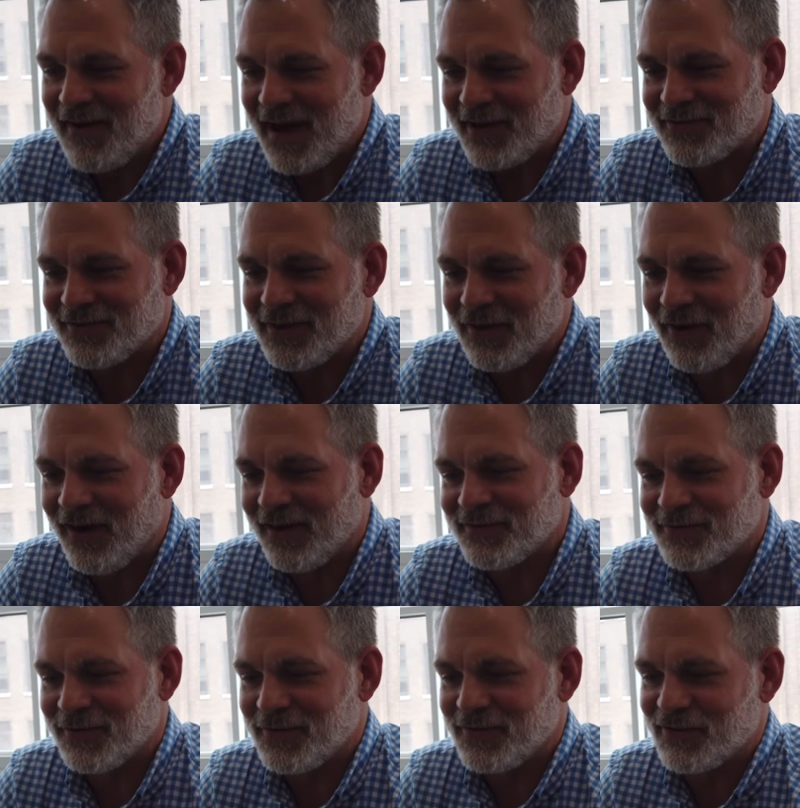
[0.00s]
They've actually
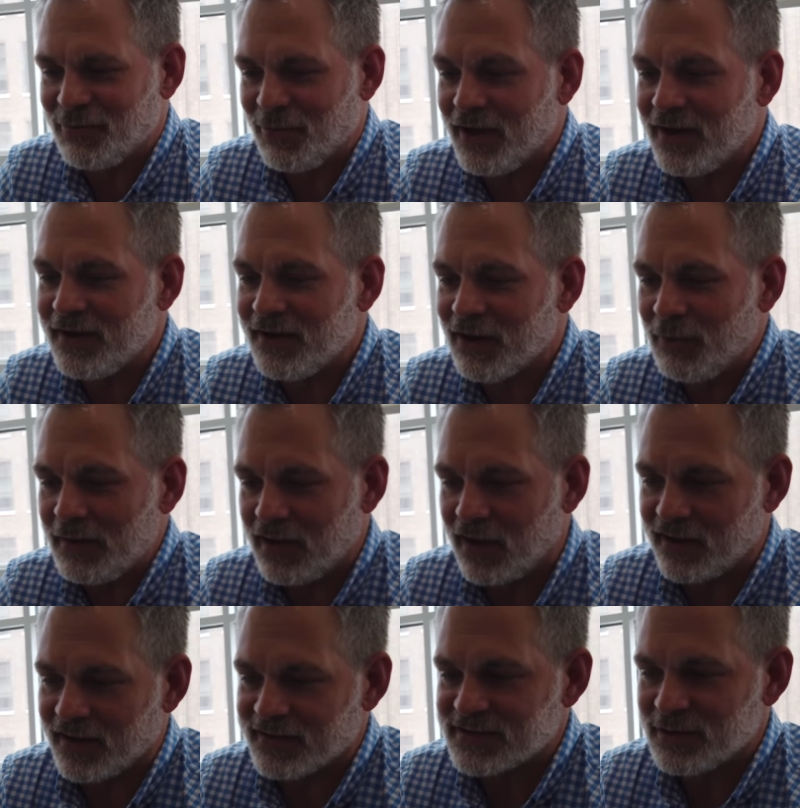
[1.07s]
gone, so the display here, we
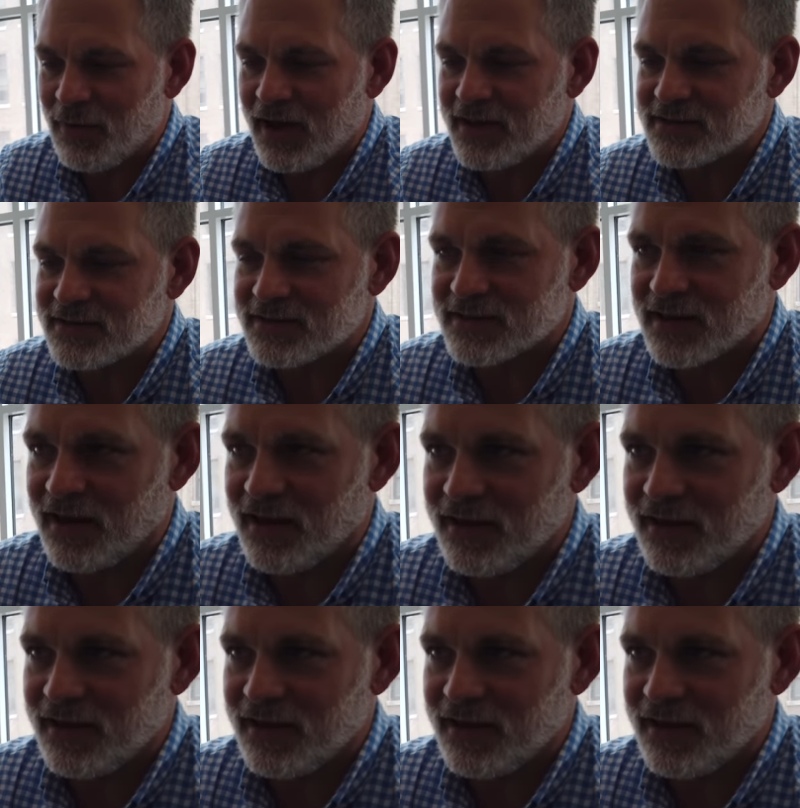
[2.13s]
can customize this